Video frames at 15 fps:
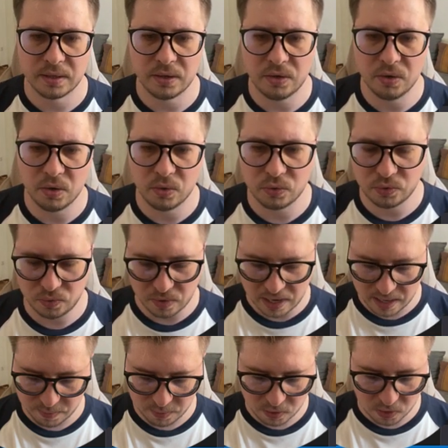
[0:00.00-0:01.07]
go to
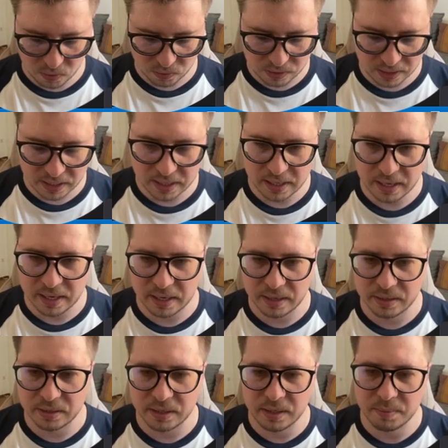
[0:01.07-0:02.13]
app routing
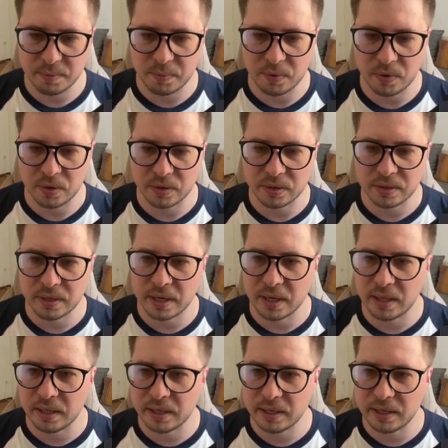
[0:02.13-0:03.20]
and import
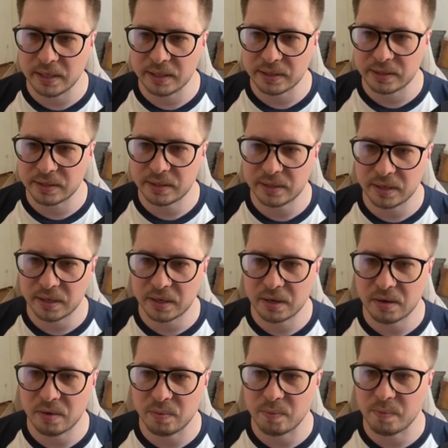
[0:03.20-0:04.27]
the list
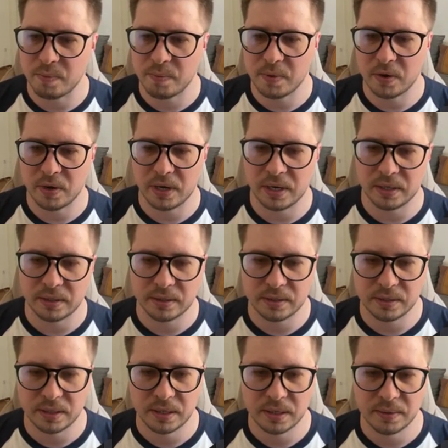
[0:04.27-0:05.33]

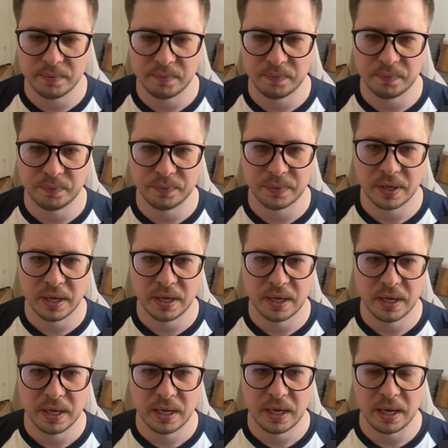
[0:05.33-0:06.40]
component.
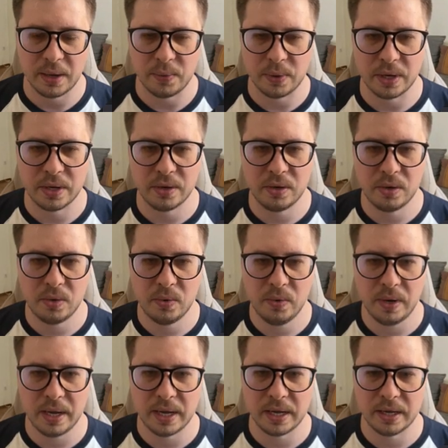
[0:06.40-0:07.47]
Here we
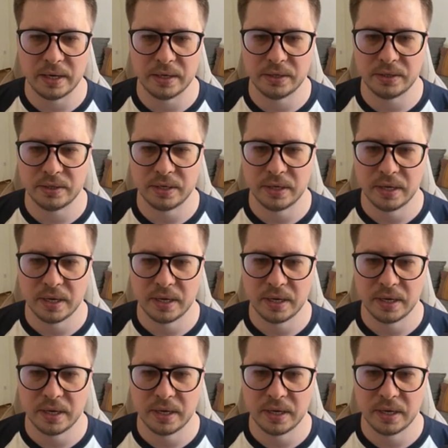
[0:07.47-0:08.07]
go. And